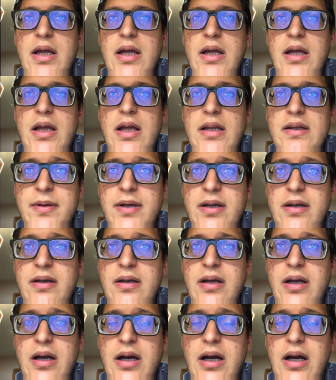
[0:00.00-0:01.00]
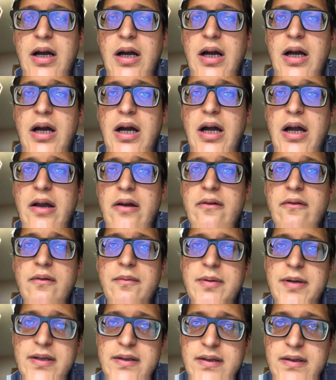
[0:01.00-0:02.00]
and I
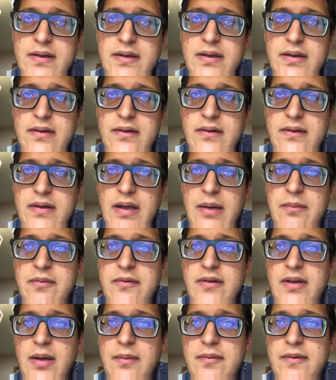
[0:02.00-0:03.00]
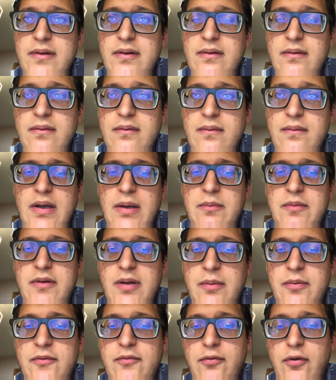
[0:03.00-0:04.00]
repeated the same steps
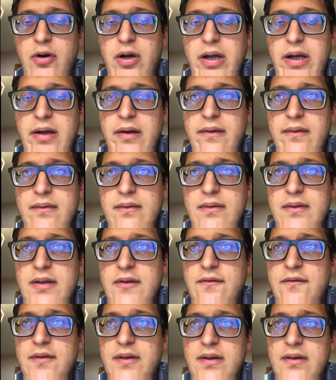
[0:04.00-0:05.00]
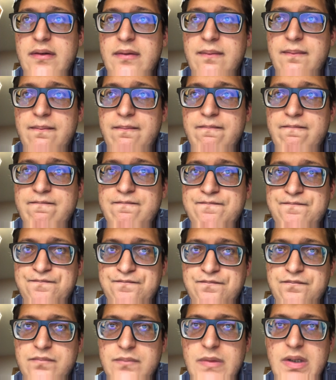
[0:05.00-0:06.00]
for a different
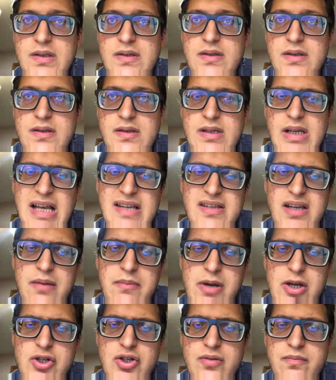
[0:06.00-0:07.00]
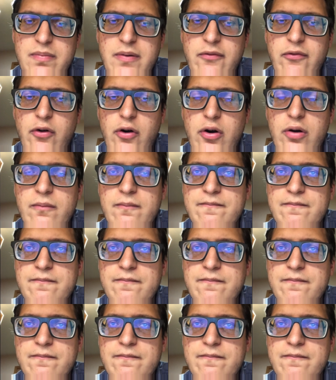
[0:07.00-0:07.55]
distance as I mentioned before.